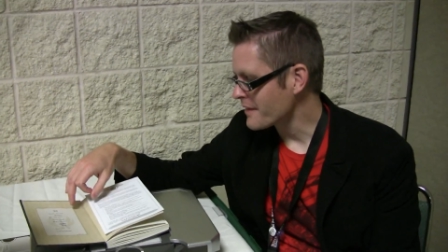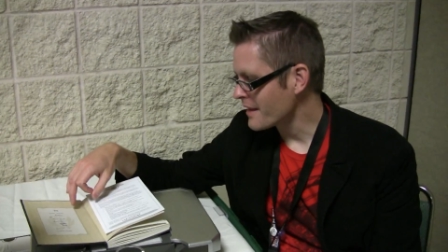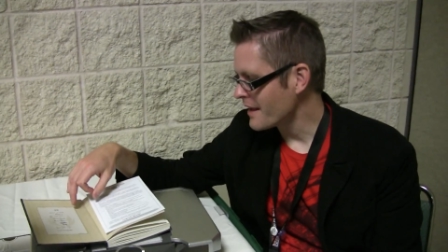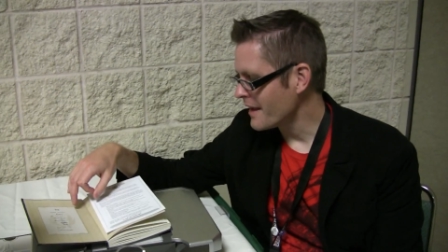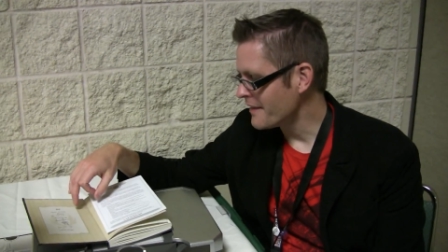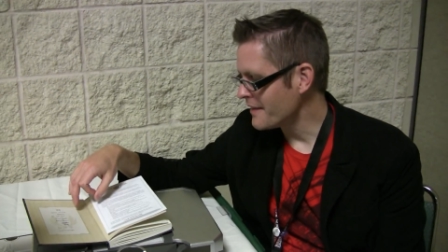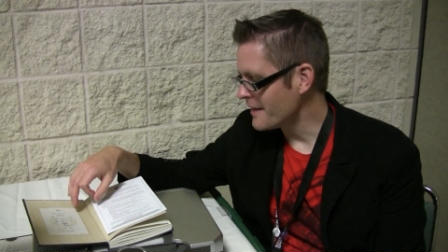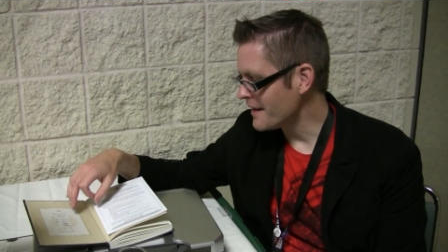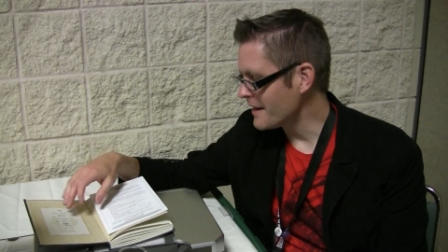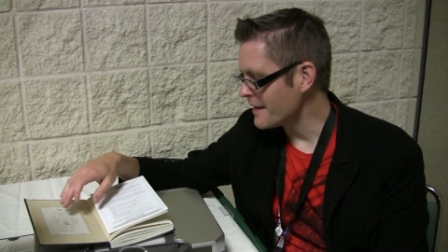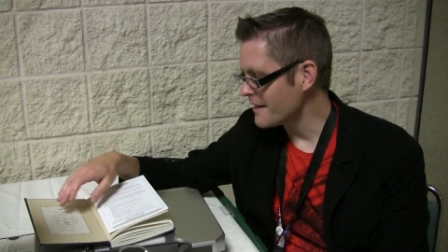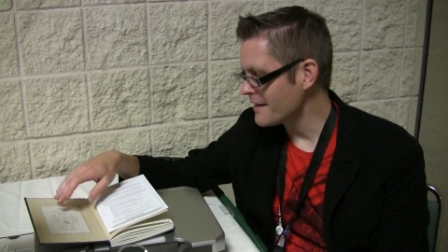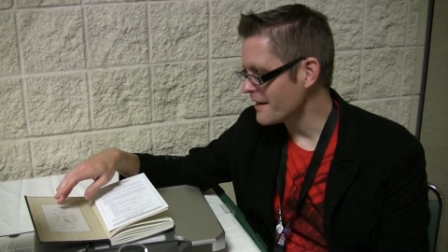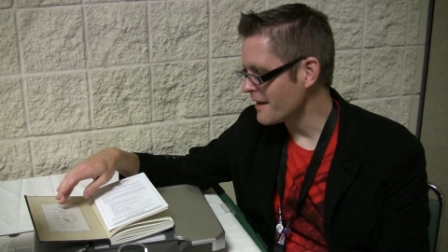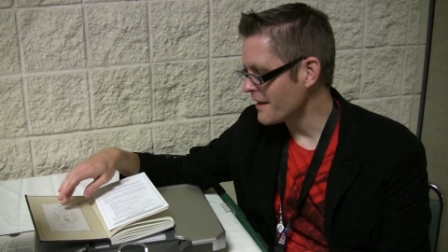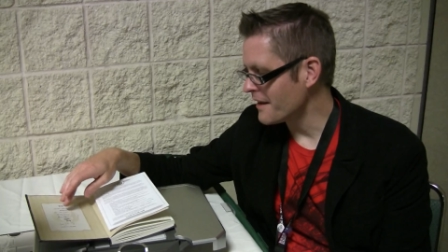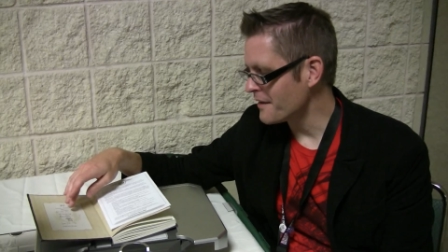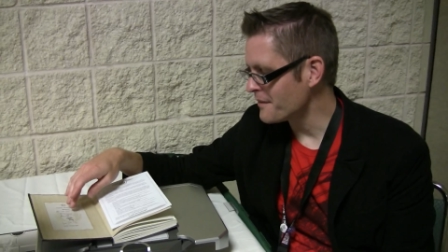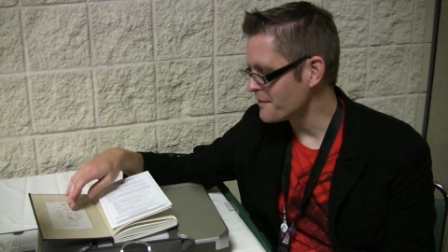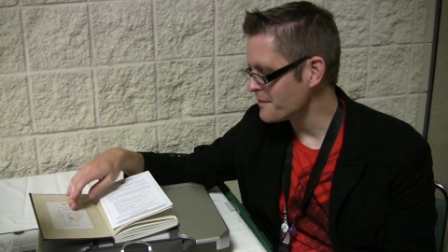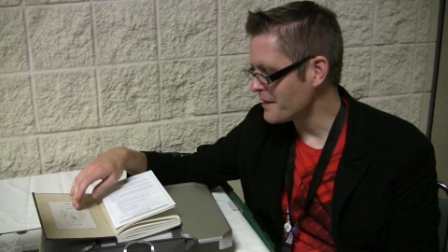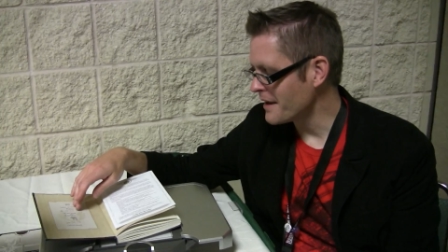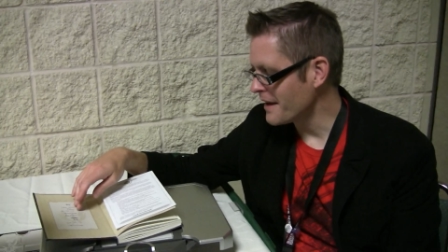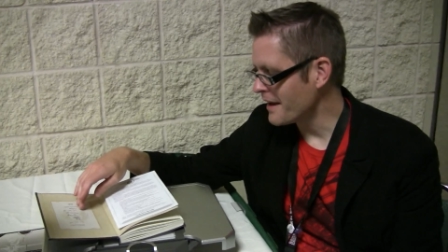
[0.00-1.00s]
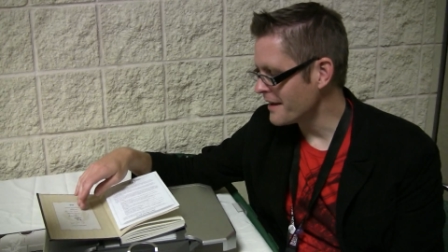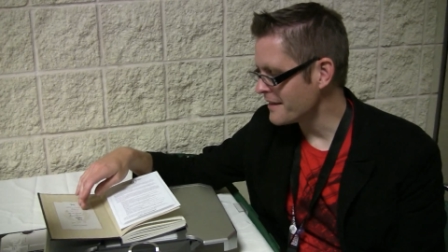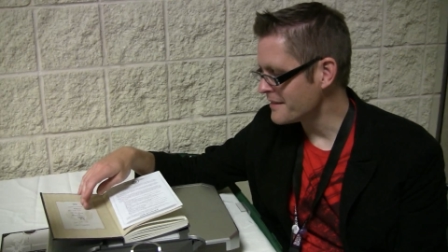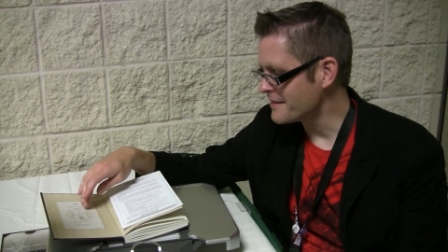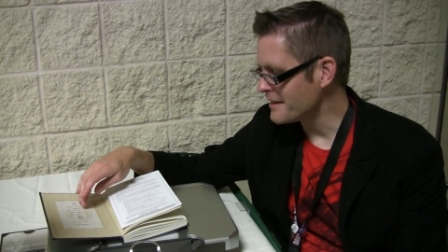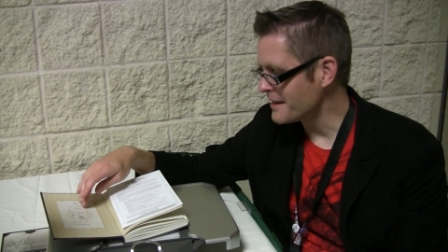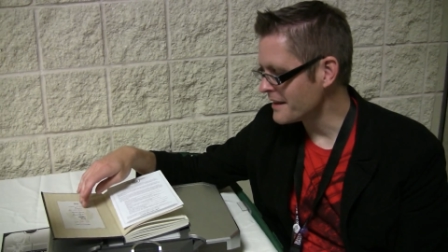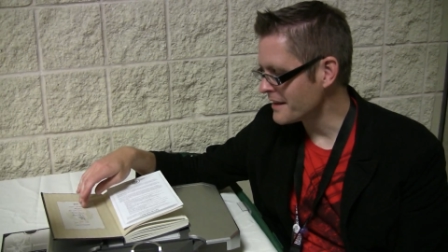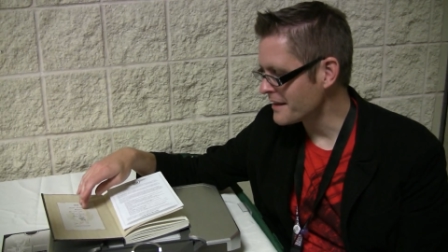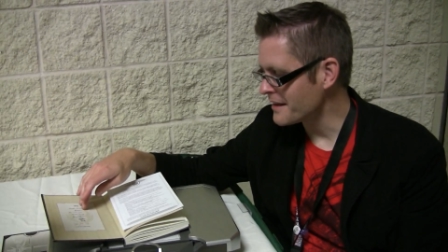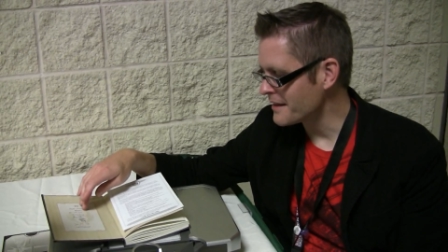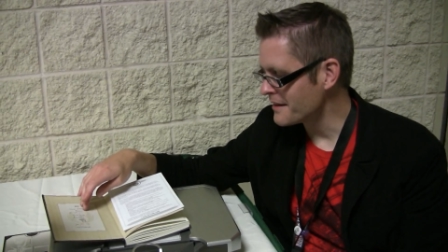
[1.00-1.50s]
And then I
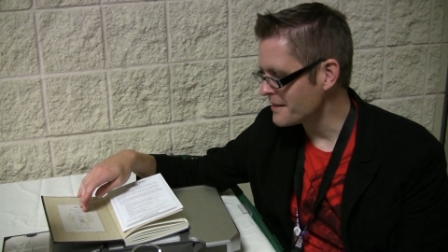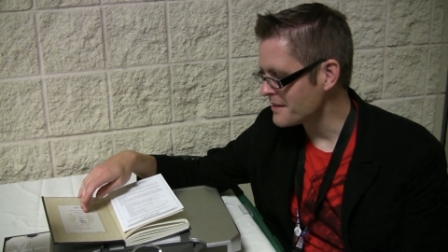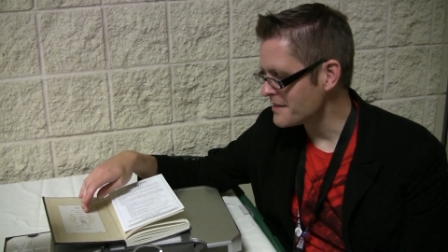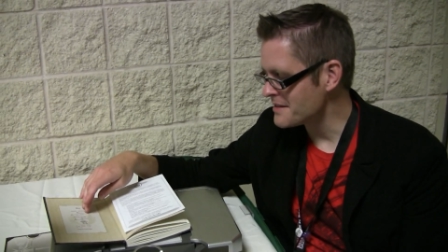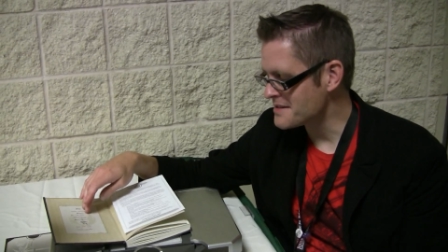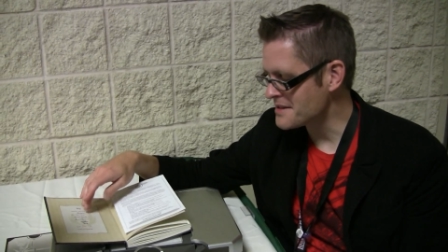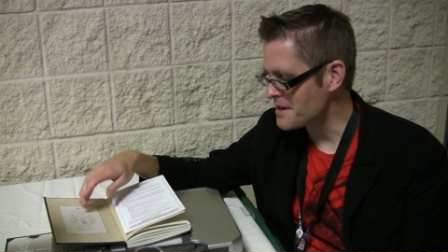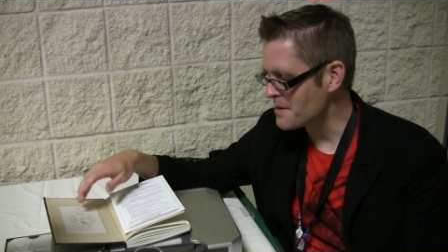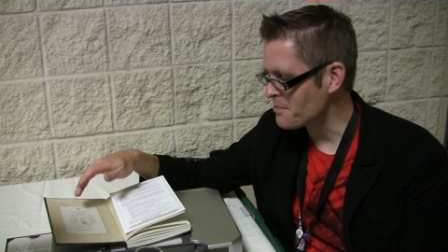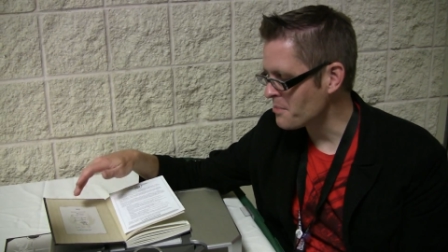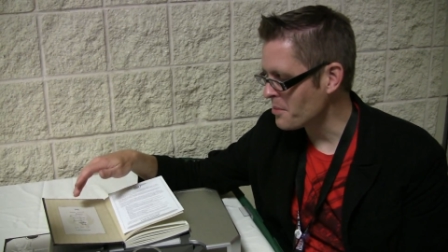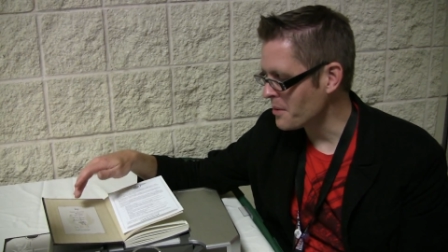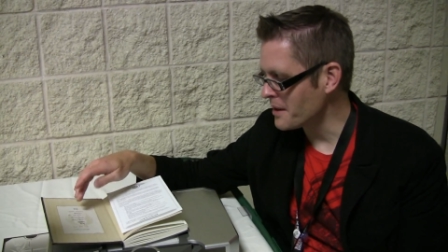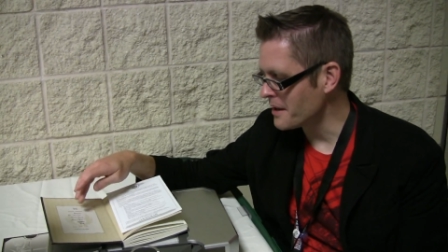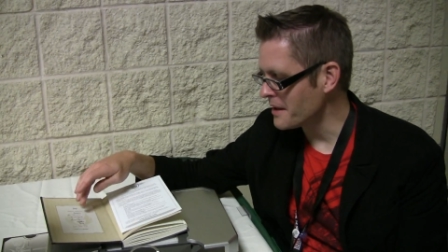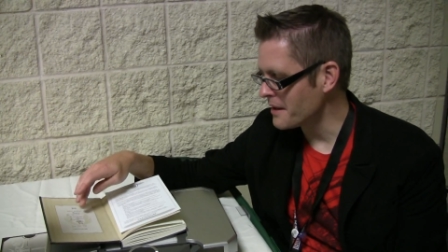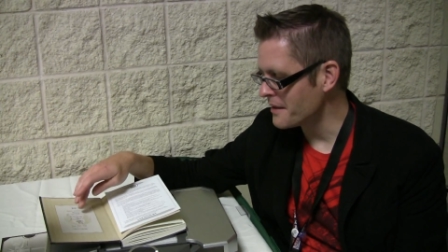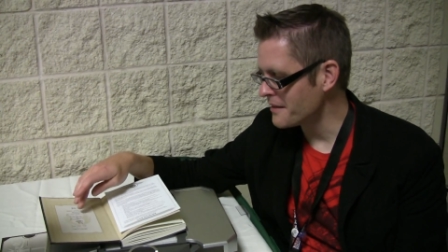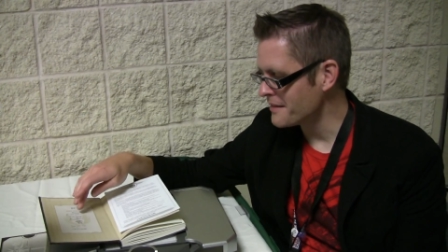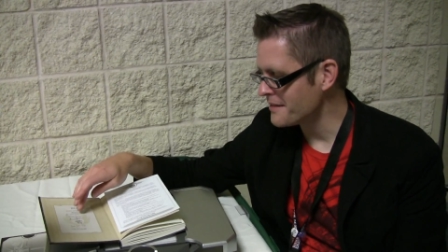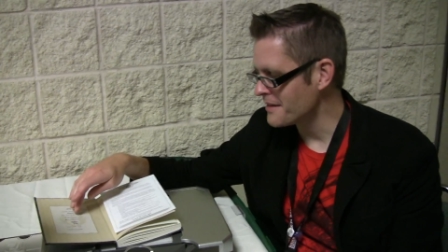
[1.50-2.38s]
think at some point